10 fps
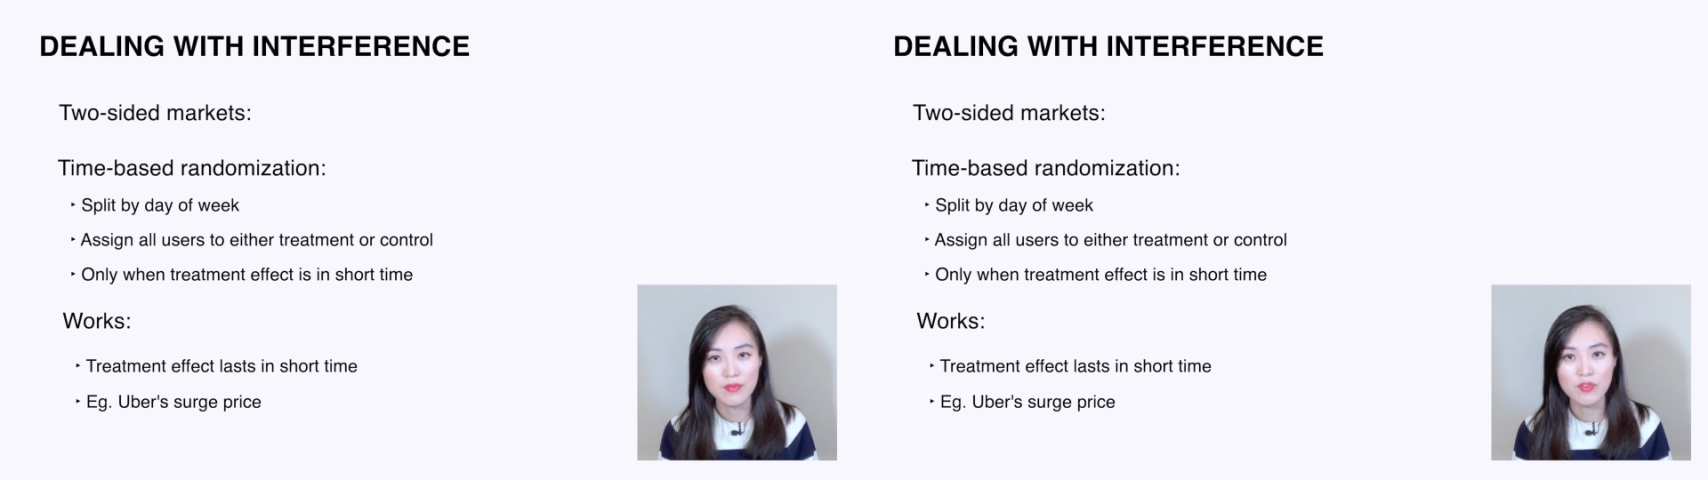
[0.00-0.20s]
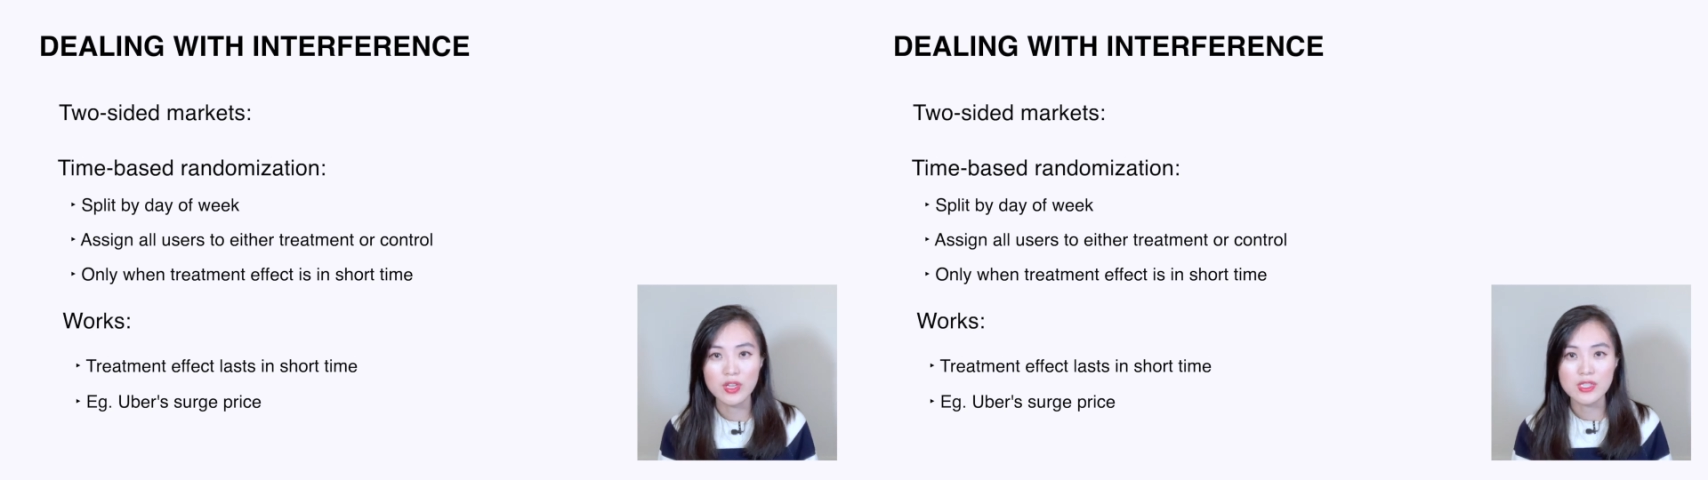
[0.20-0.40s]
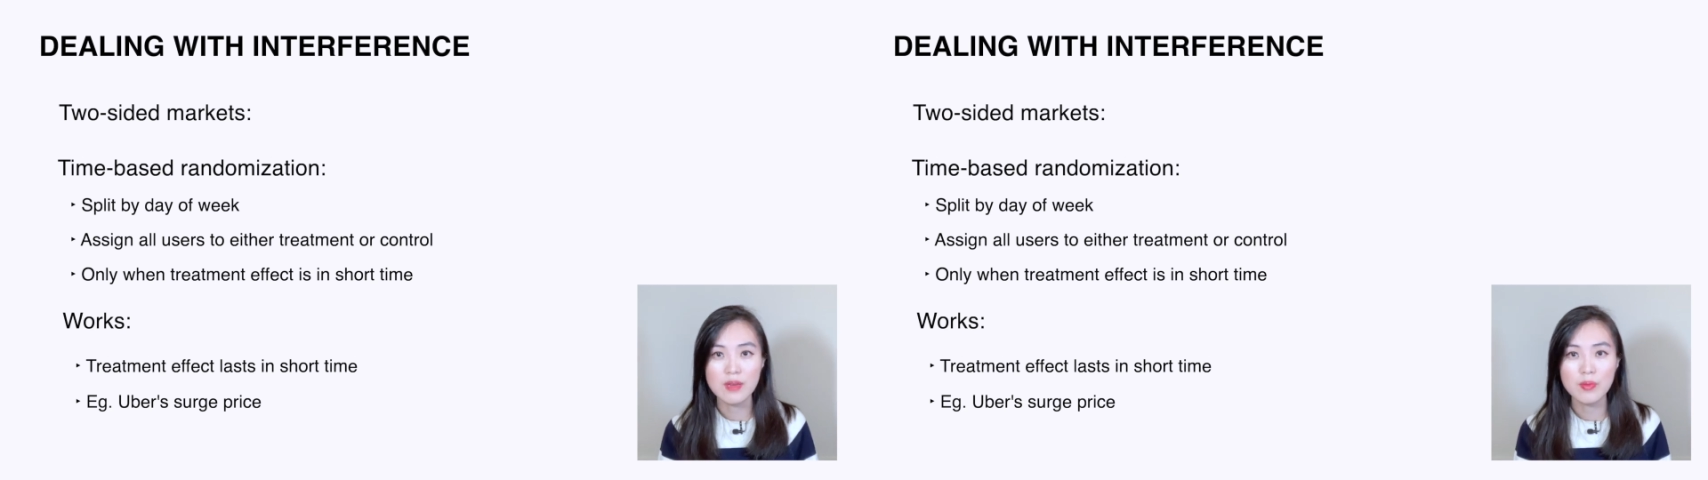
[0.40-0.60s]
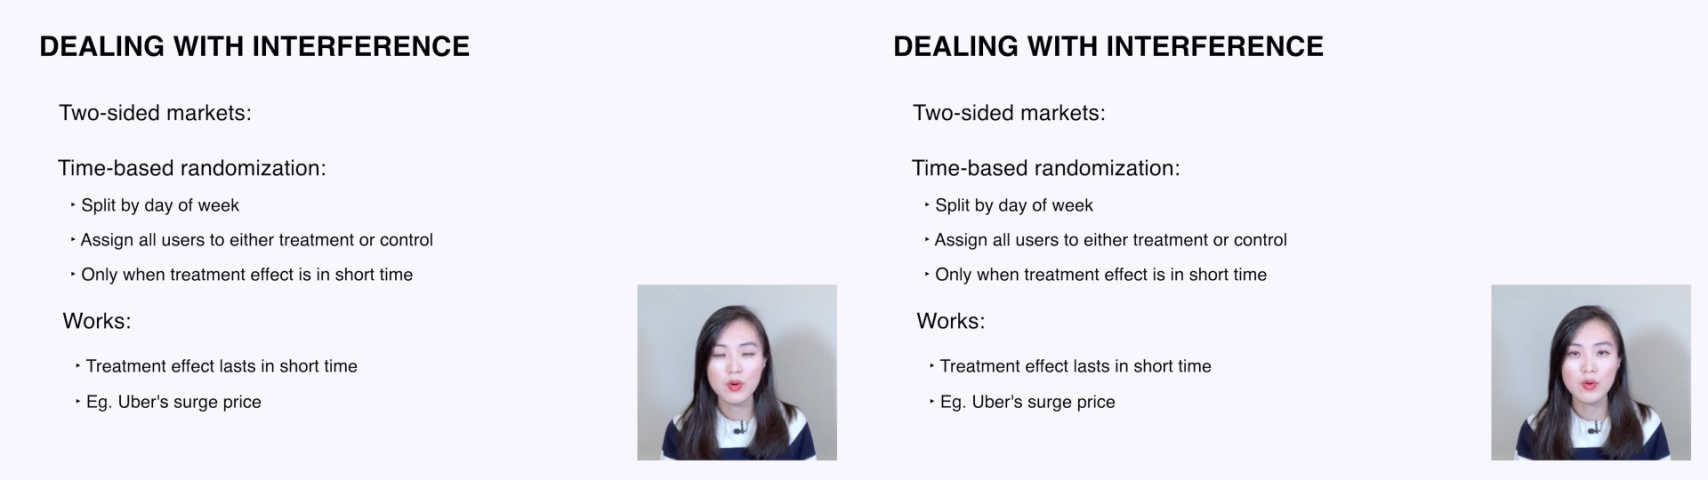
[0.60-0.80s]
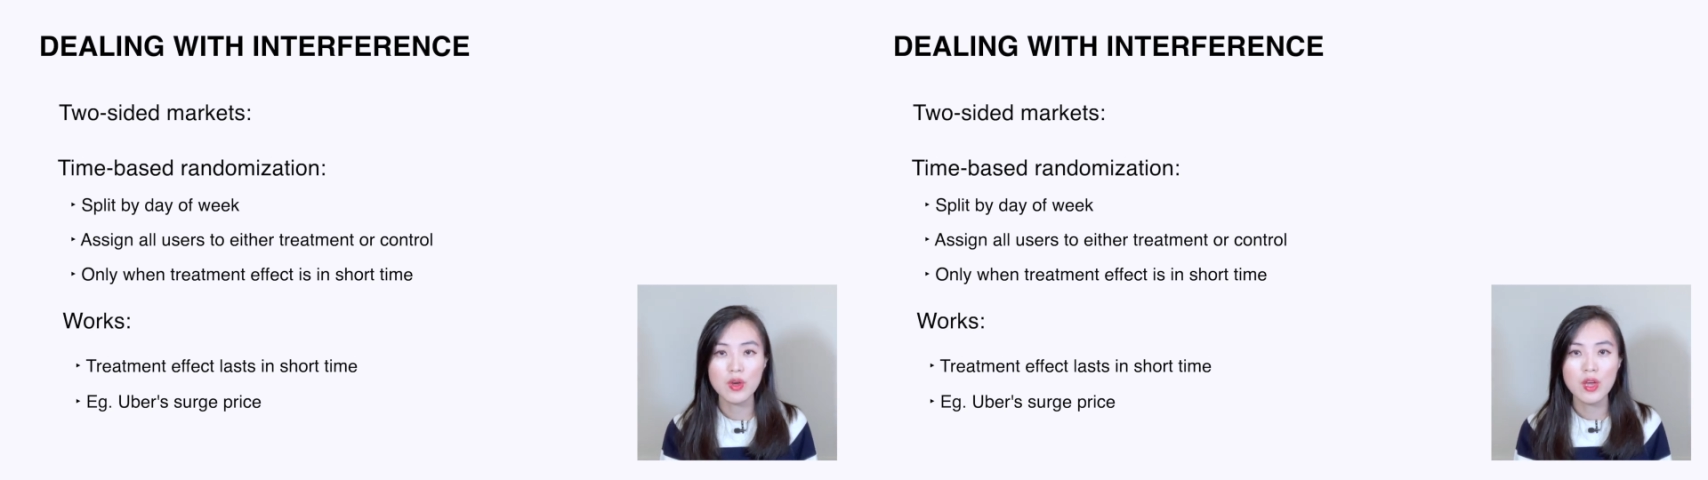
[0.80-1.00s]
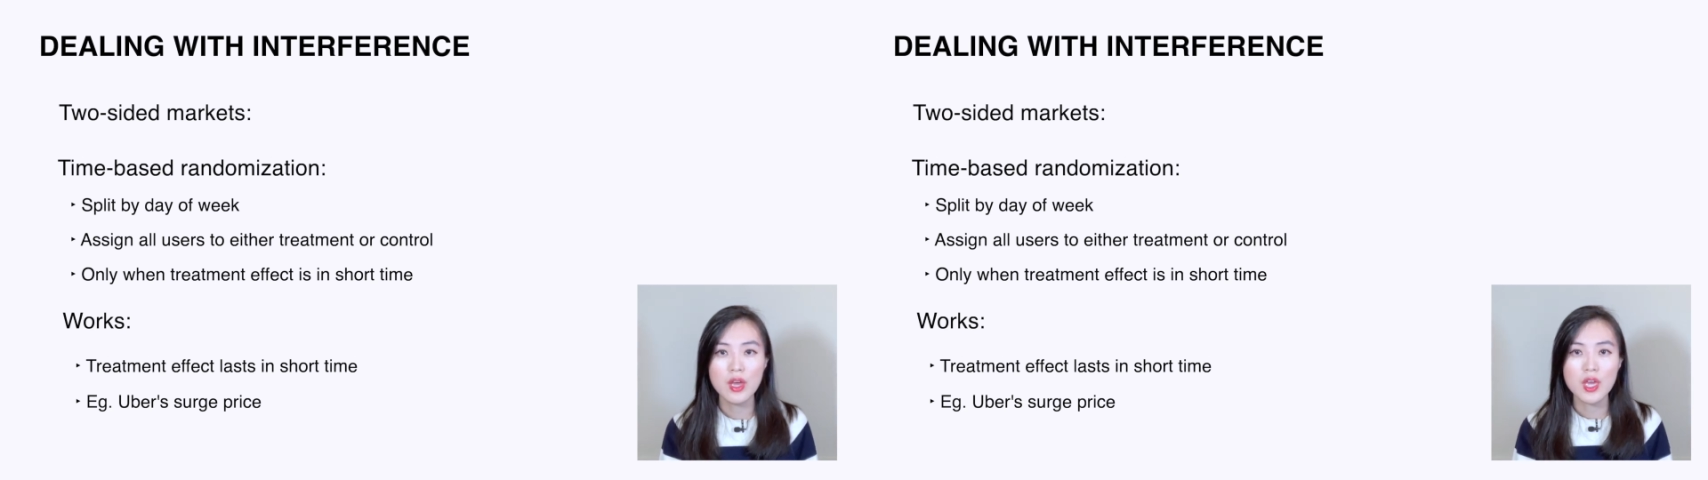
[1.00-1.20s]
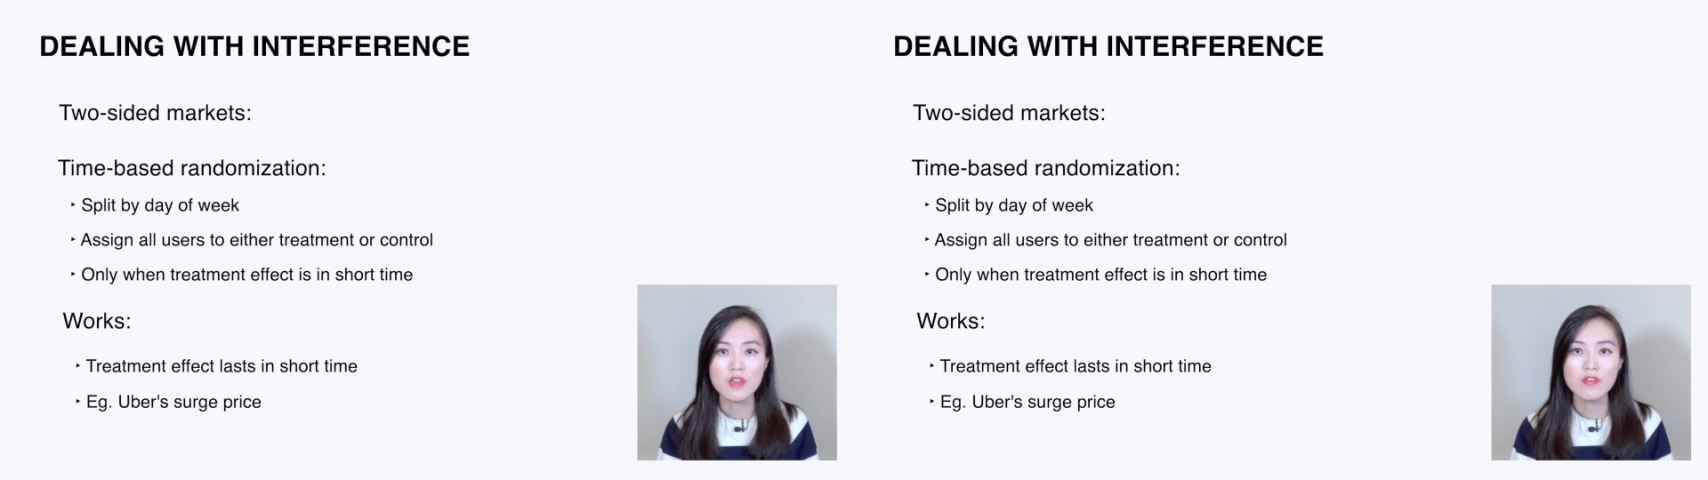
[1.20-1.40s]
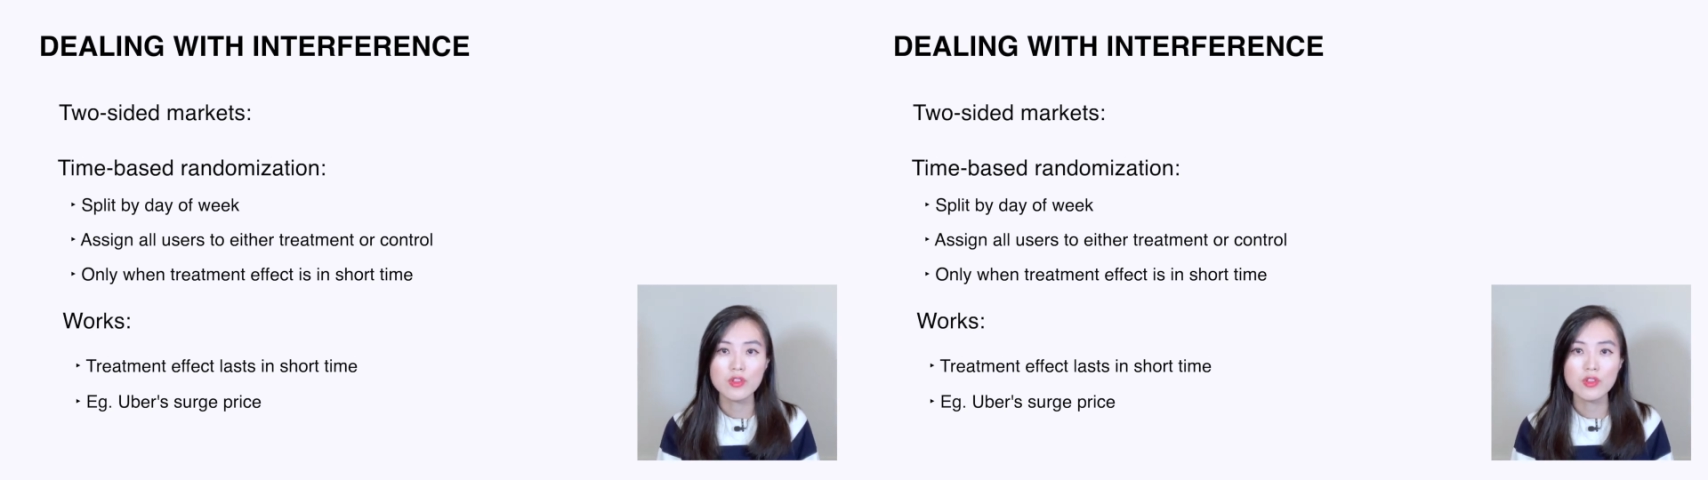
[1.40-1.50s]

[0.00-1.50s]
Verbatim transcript: For example, if